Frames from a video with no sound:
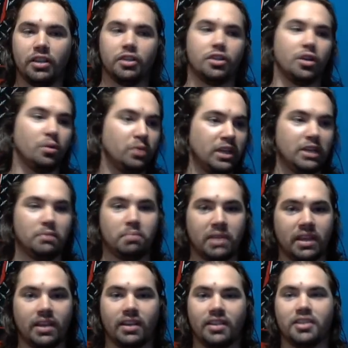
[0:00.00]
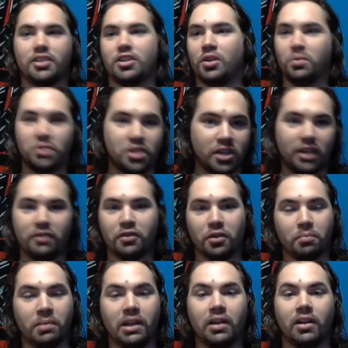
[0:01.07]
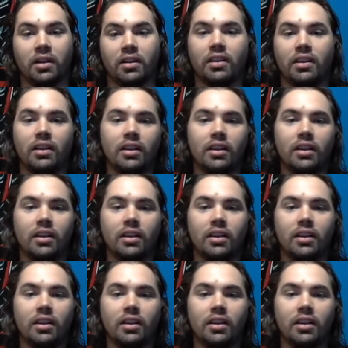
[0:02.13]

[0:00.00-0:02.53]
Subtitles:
Don't eat pigs. Don't shave your beard.